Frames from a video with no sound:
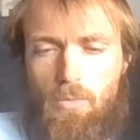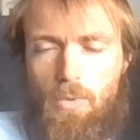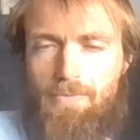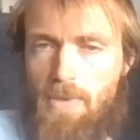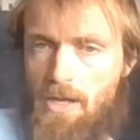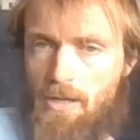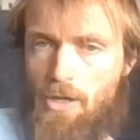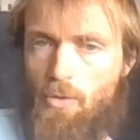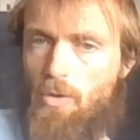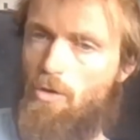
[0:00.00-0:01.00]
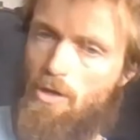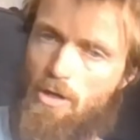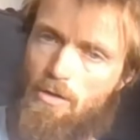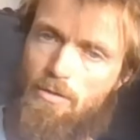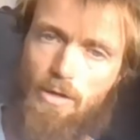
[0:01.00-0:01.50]
with me, I know I got
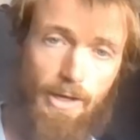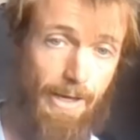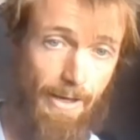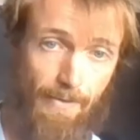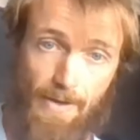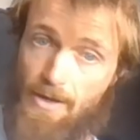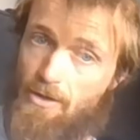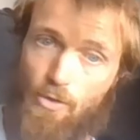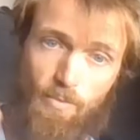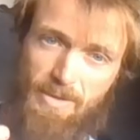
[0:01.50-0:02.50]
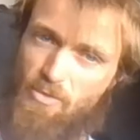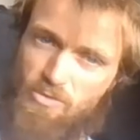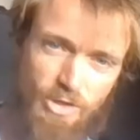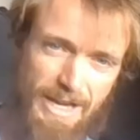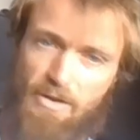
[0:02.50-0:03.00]
her, I get that. I know people
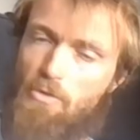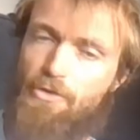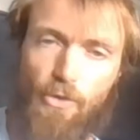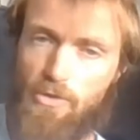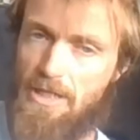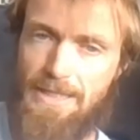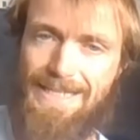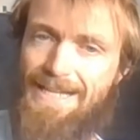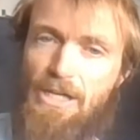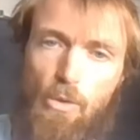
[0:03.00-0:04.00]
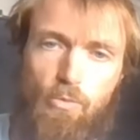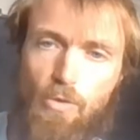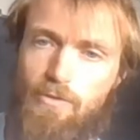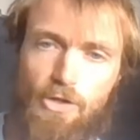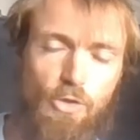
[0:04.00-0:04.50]
say, oh, you're not technically a lone
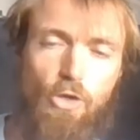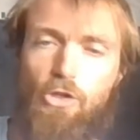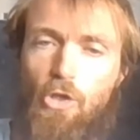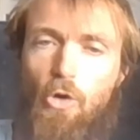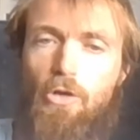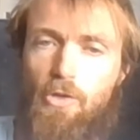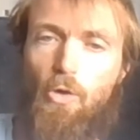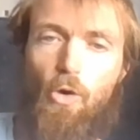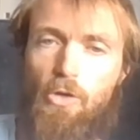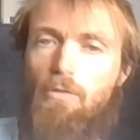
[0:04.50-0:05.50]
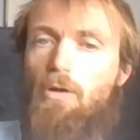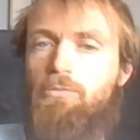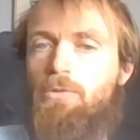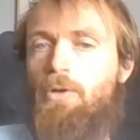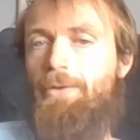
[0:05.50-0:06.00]
wolf because you've got a dog, you're not on your own.